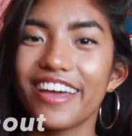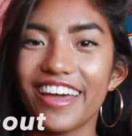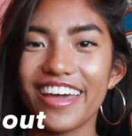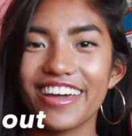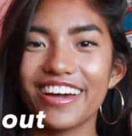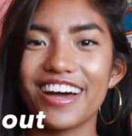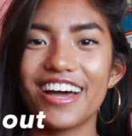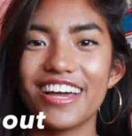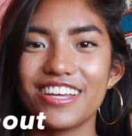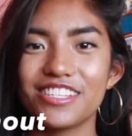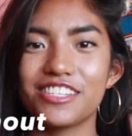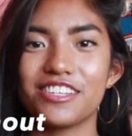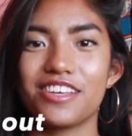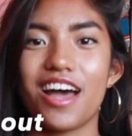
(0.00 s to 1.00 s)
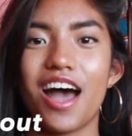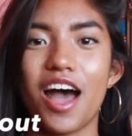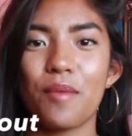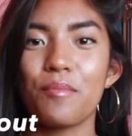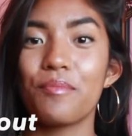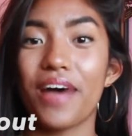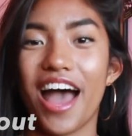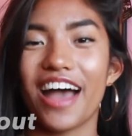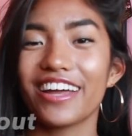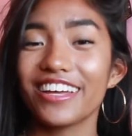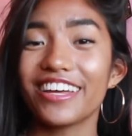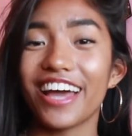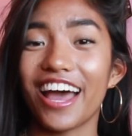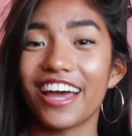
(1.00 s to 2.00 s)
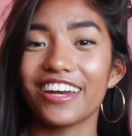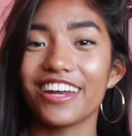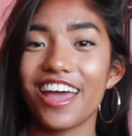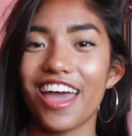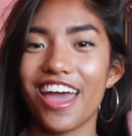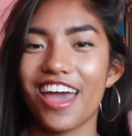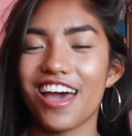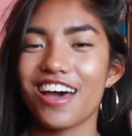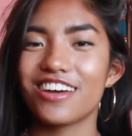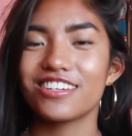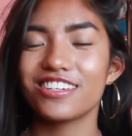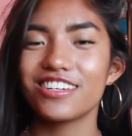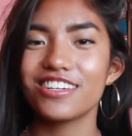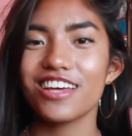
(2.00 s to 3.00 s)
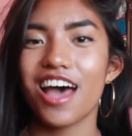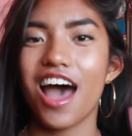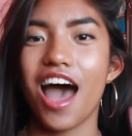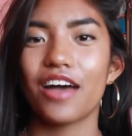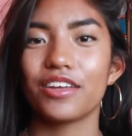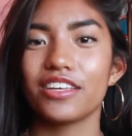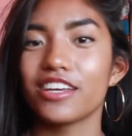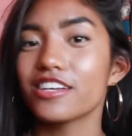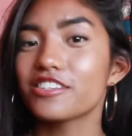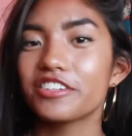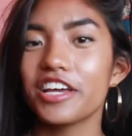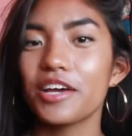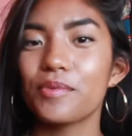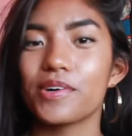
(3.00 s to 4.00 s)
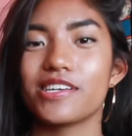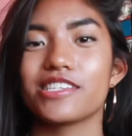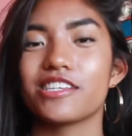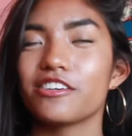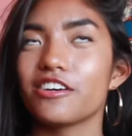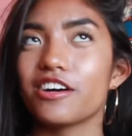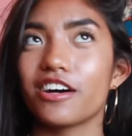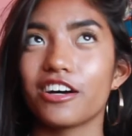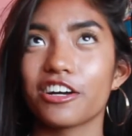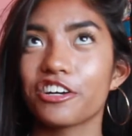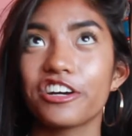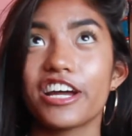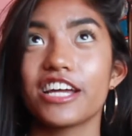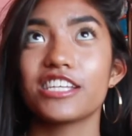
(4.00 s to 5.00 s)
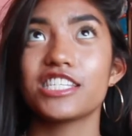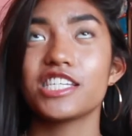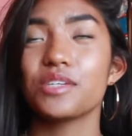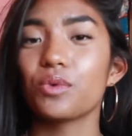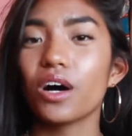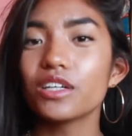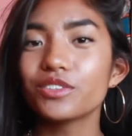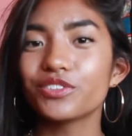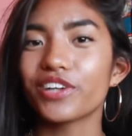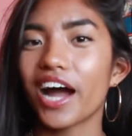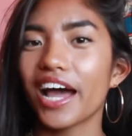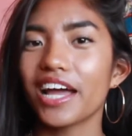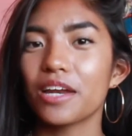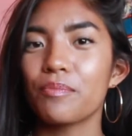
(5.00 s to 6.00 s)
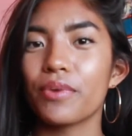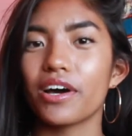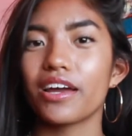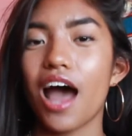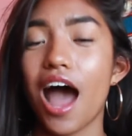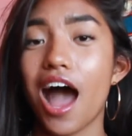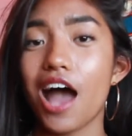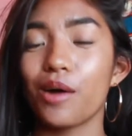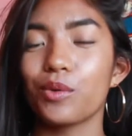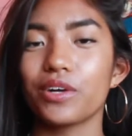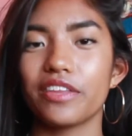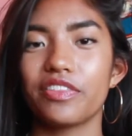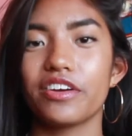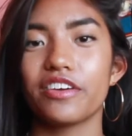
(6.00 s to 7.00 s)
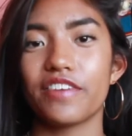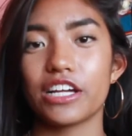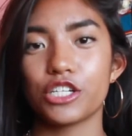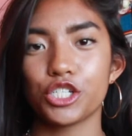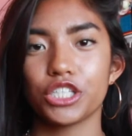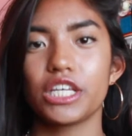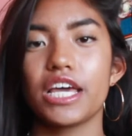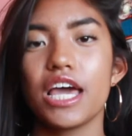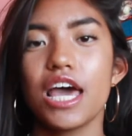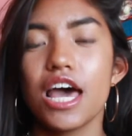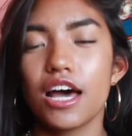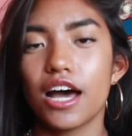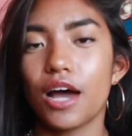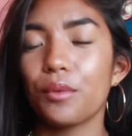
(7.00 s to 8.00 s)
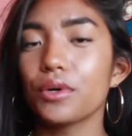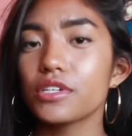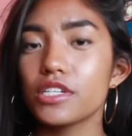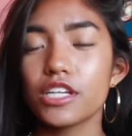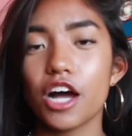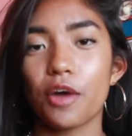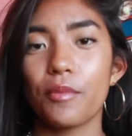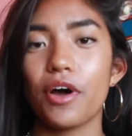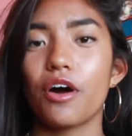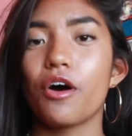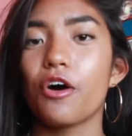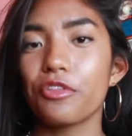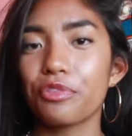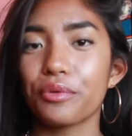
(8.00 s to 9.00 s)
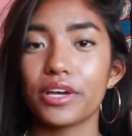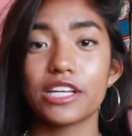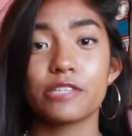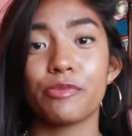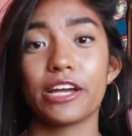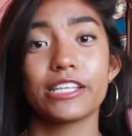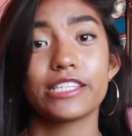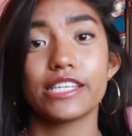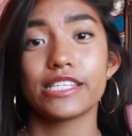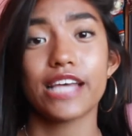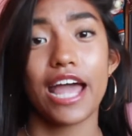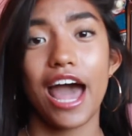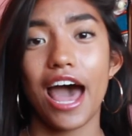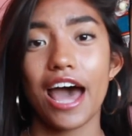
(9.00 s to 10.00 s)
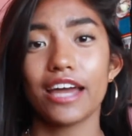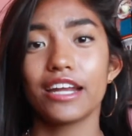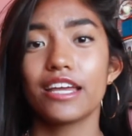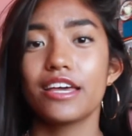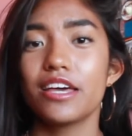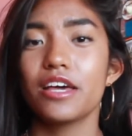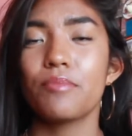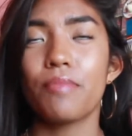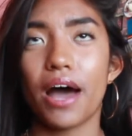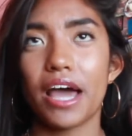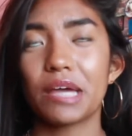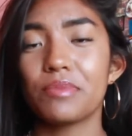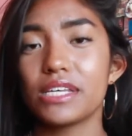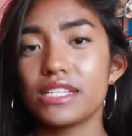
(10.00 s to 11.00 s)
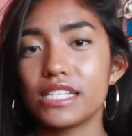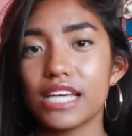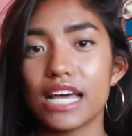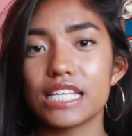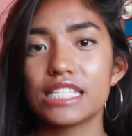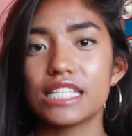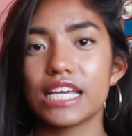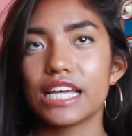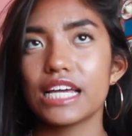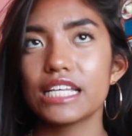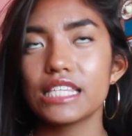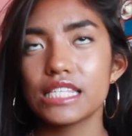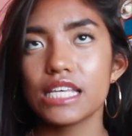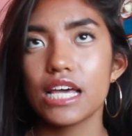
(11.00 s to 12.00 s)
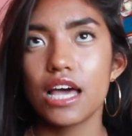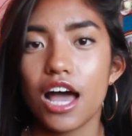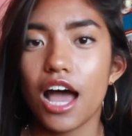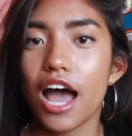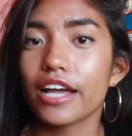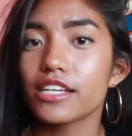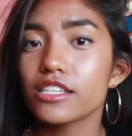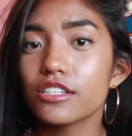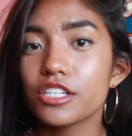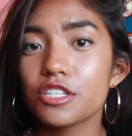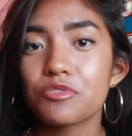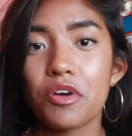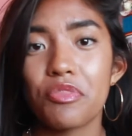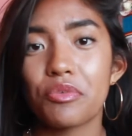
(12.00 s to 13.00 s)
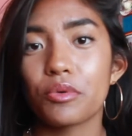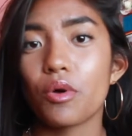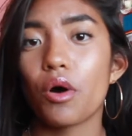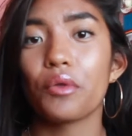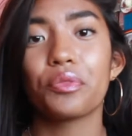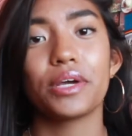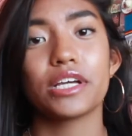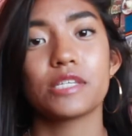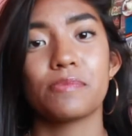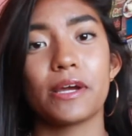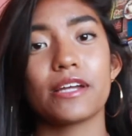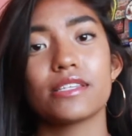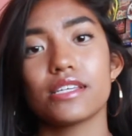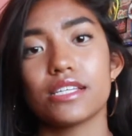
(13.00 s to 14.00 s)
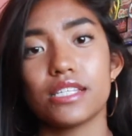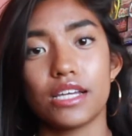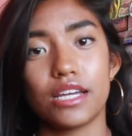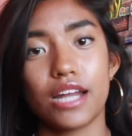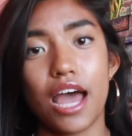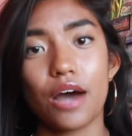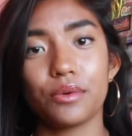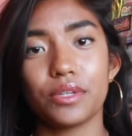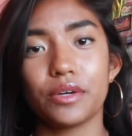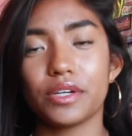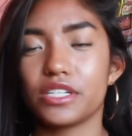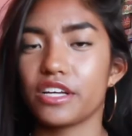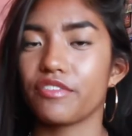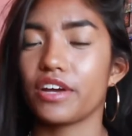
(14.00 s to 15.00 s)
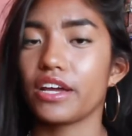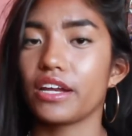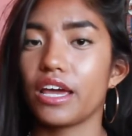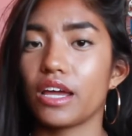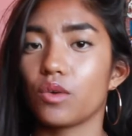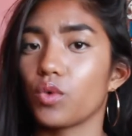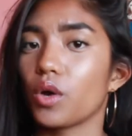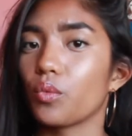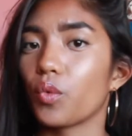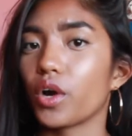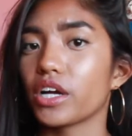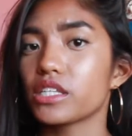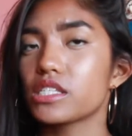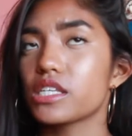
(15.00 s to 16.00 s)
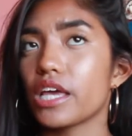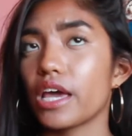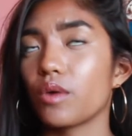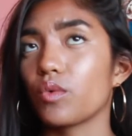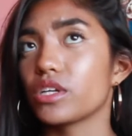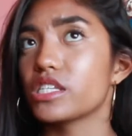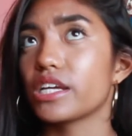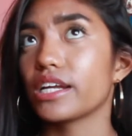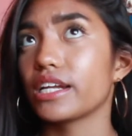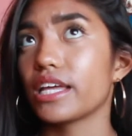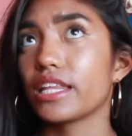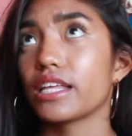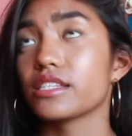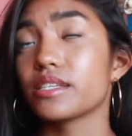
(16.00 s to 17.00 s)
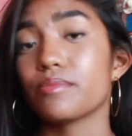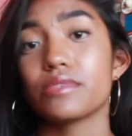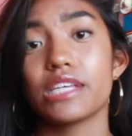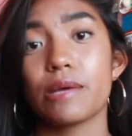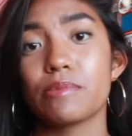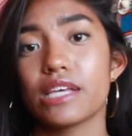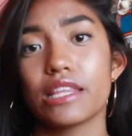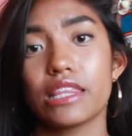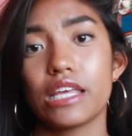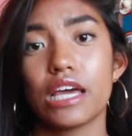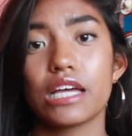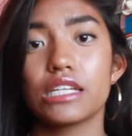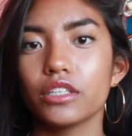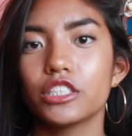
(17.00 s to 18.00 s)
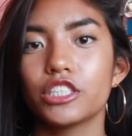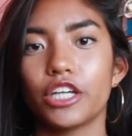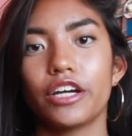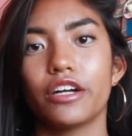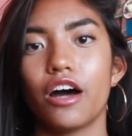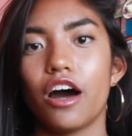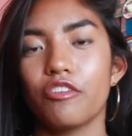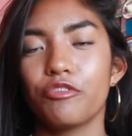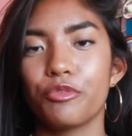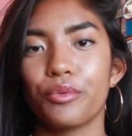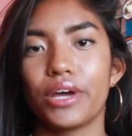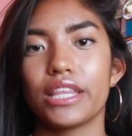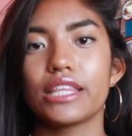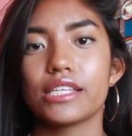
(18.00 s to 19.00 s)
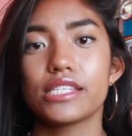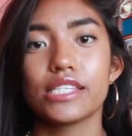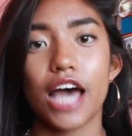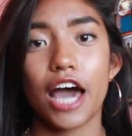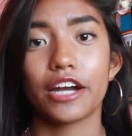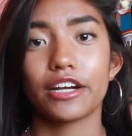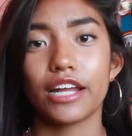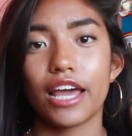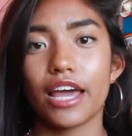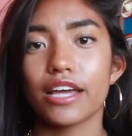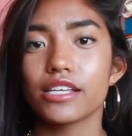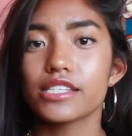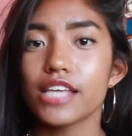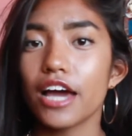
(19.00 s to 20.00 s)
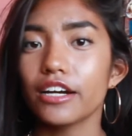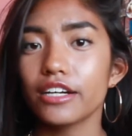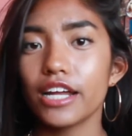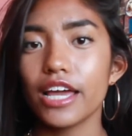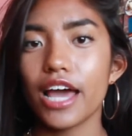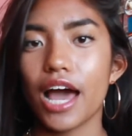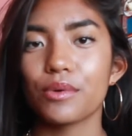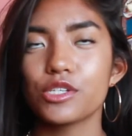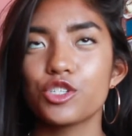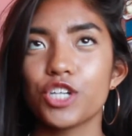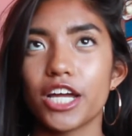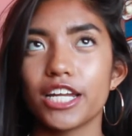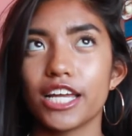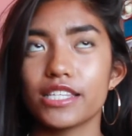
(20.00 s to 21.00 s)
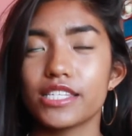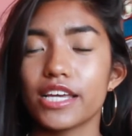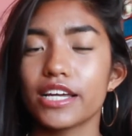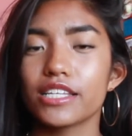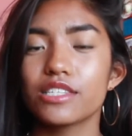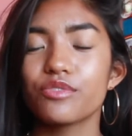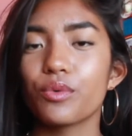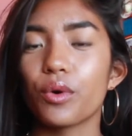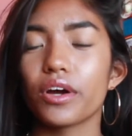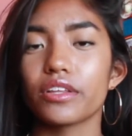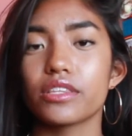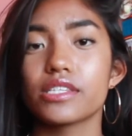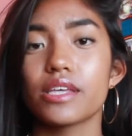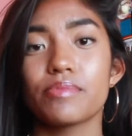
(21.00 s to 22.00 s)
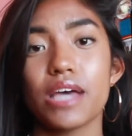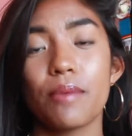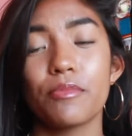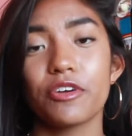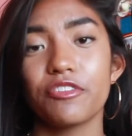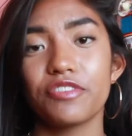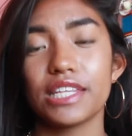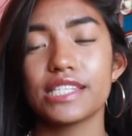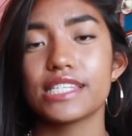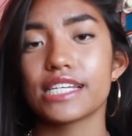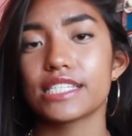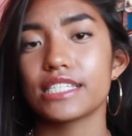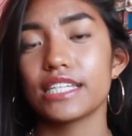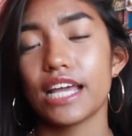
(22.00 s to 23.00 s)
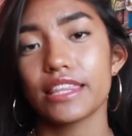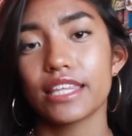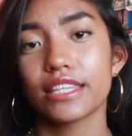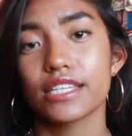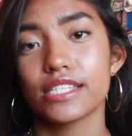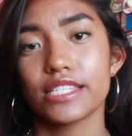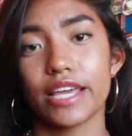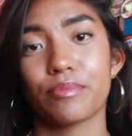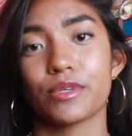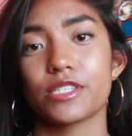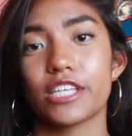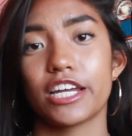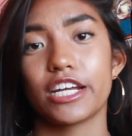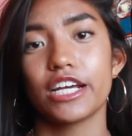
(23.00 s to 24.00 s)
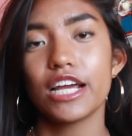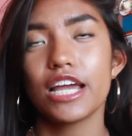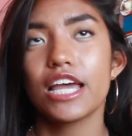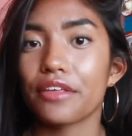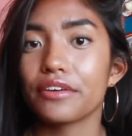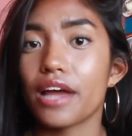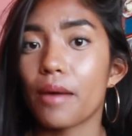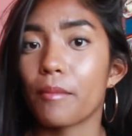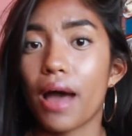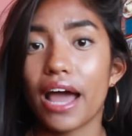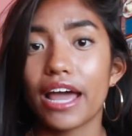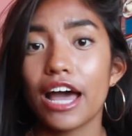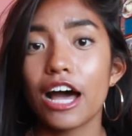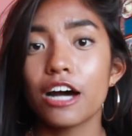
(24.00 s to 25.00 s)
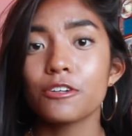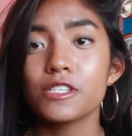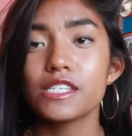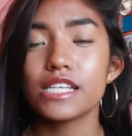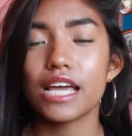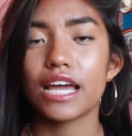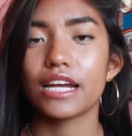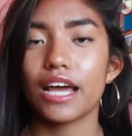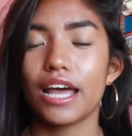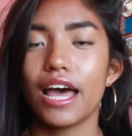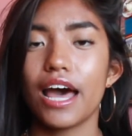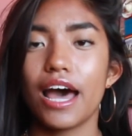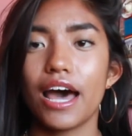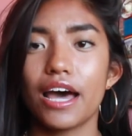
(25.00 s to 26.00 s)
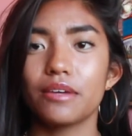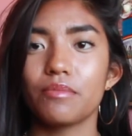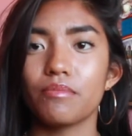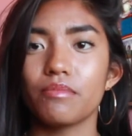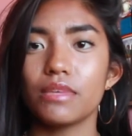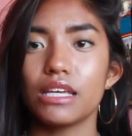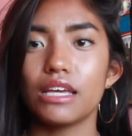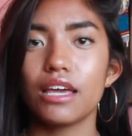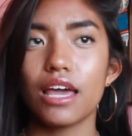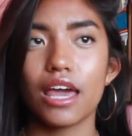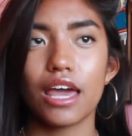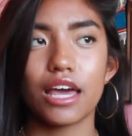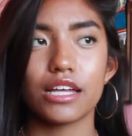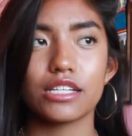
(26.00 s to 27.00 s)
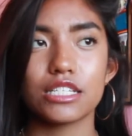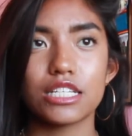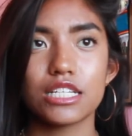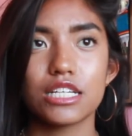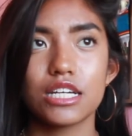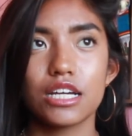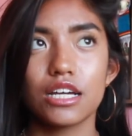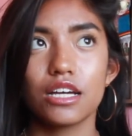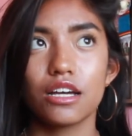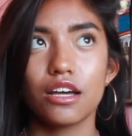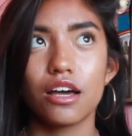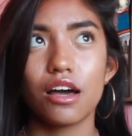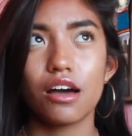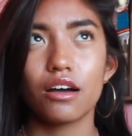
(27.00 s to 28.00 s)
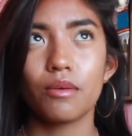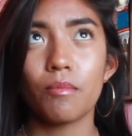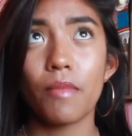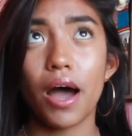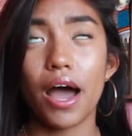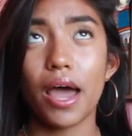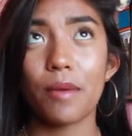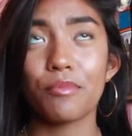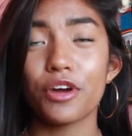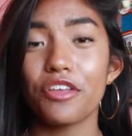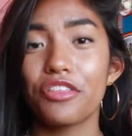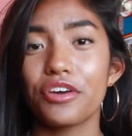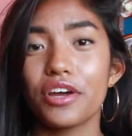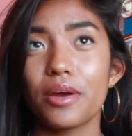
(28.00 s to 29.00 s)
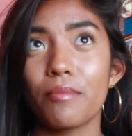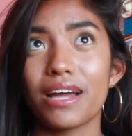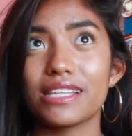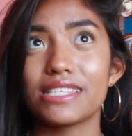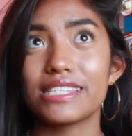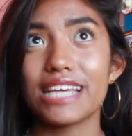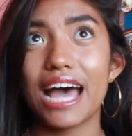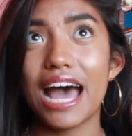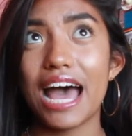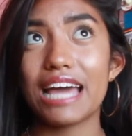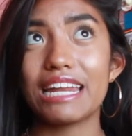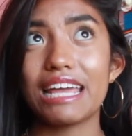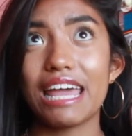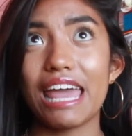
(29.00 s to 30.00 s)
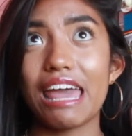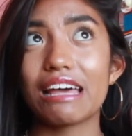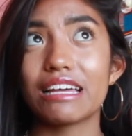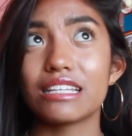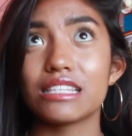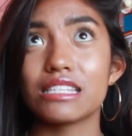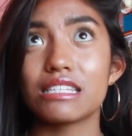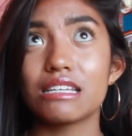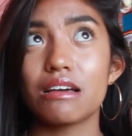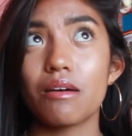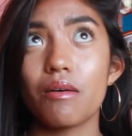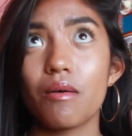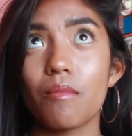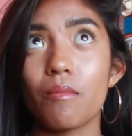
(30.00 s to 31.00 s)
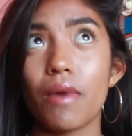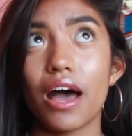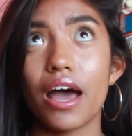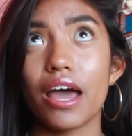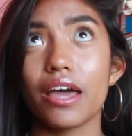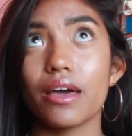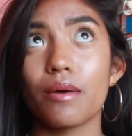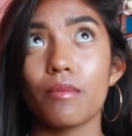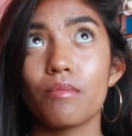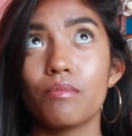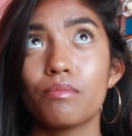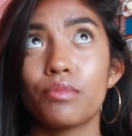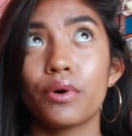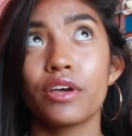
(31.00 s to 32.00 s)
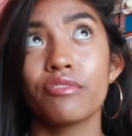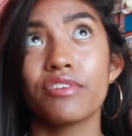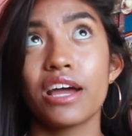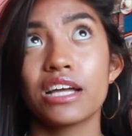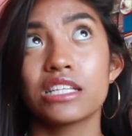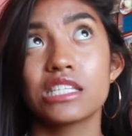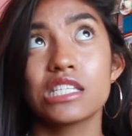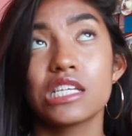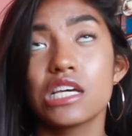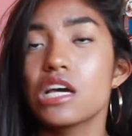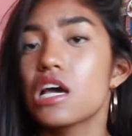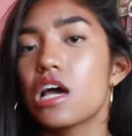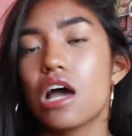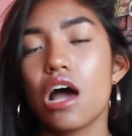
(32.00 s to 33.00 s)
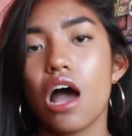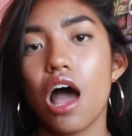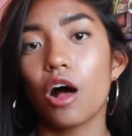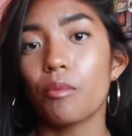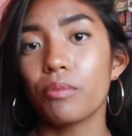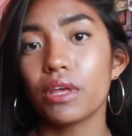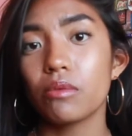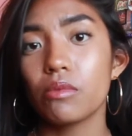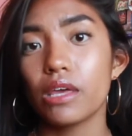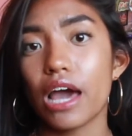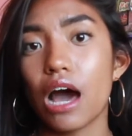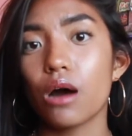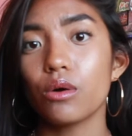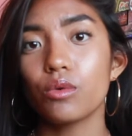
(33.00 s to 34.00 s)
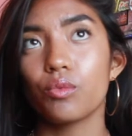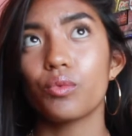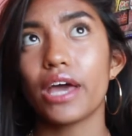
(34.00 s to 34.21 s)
Hey guys, I'm back again, and yesterday was a crazy wild ride, but I will get there eventually. I want to talk about all three experiences I had buying BTS tickets. I guess I'll just run through all three experiences and how they were different and what worked and what didn't, and then some tips at the end. I'll start off with Saturday. Saturday, I was trying to get tickets for September 5th, 6th, and 8th at the Staples Center. I was at my house, and I had me and my brother, my dad, and my boyfriend helping me out.